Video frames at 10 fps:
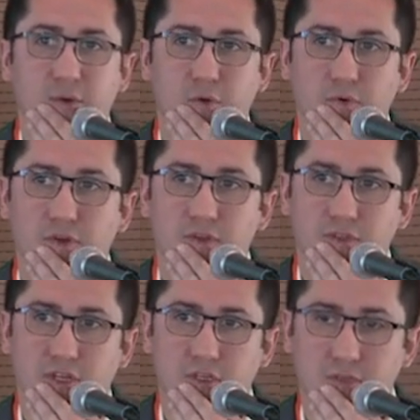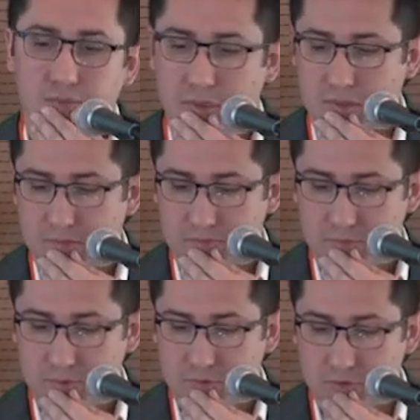we were contacted by
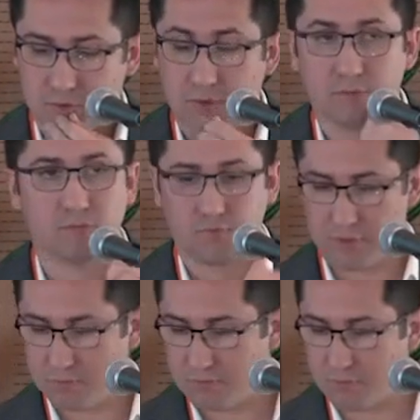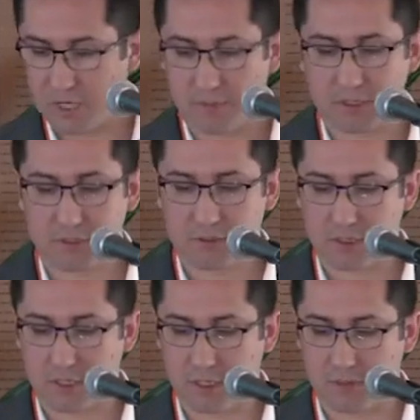someone from Plamex,
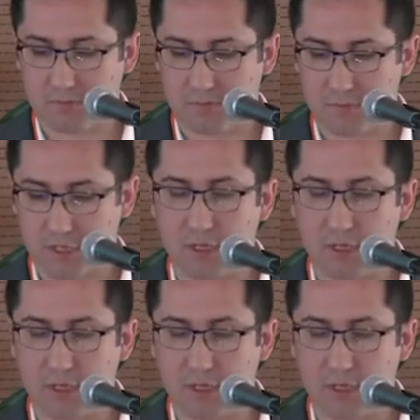and